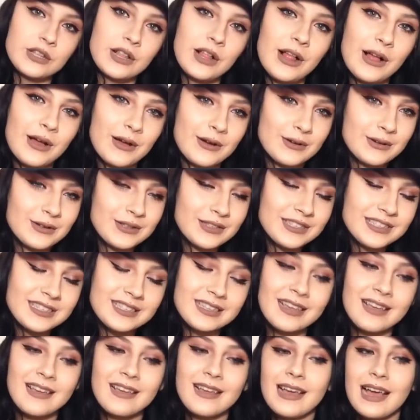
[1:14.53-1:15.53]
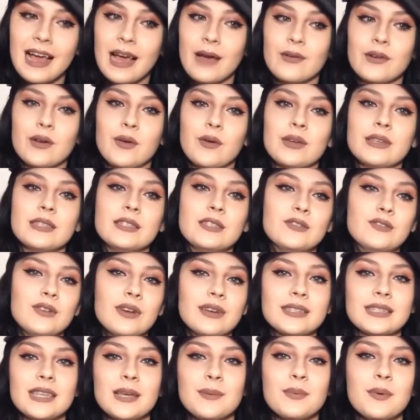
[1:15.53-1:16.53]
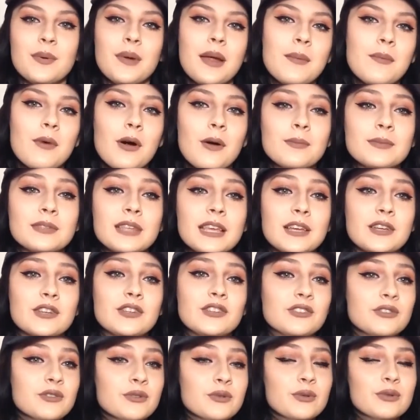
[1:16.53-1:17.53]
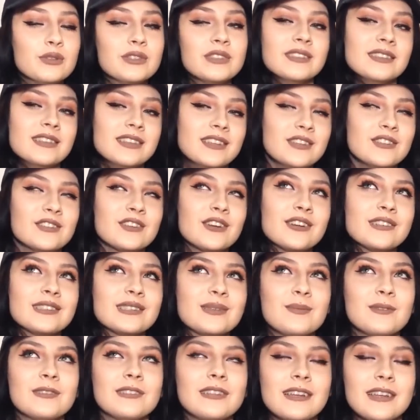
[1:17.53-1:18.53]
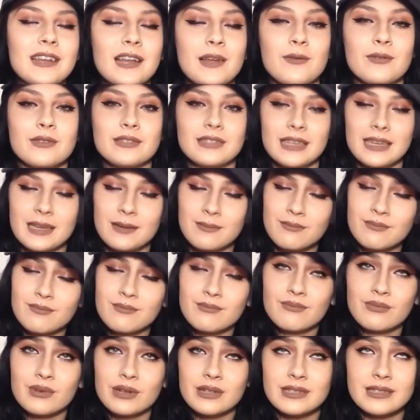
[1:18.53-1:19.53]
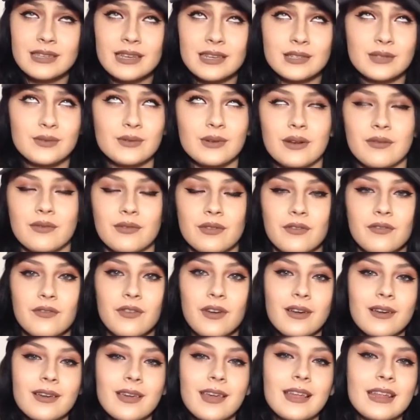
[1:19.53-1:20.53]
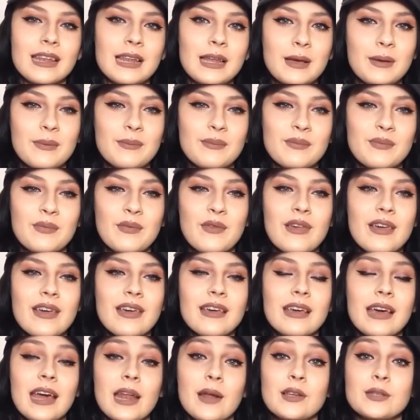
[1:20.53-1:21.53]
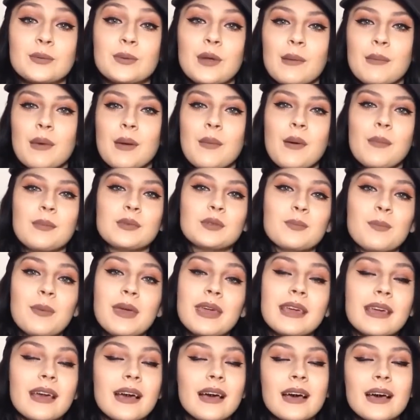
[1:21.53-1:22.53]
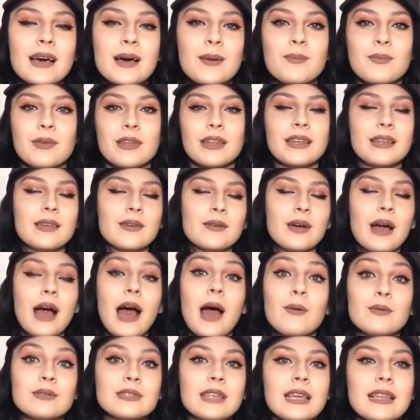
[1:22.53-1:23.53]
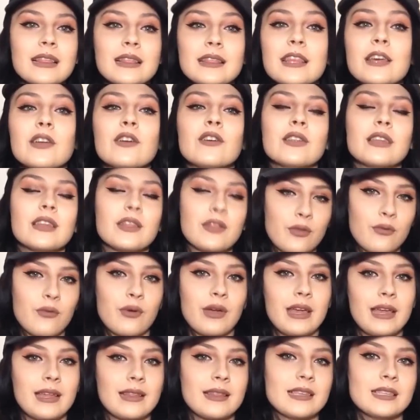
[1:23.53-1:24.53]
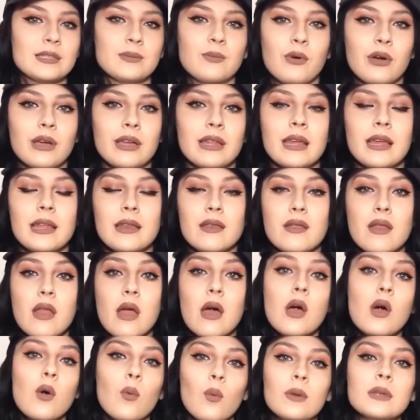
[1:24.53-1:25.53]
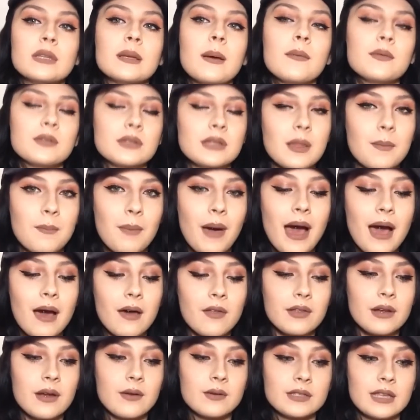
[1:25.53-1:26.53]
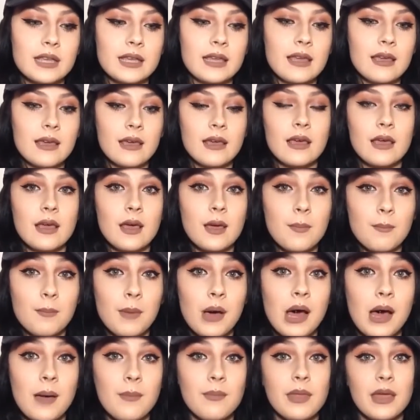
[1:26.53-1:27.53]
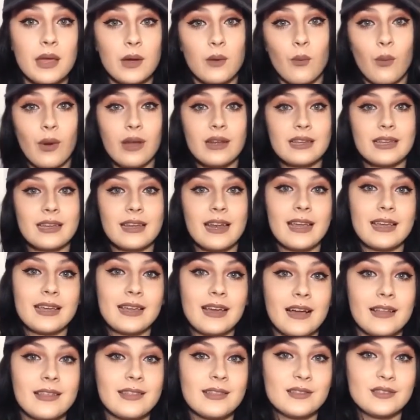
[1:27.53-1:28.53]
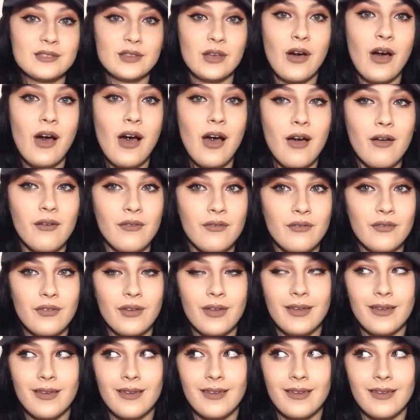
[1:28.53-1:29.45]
clothes i would always dress up in my mom's like shoes and t-shirts and pretend i was like a princess or whatever the fuck and um, I was put on my mom's makeup, and I was like literally three at this point. And one time I was in the bath, and I was like, Mom, like, when can I cut this off?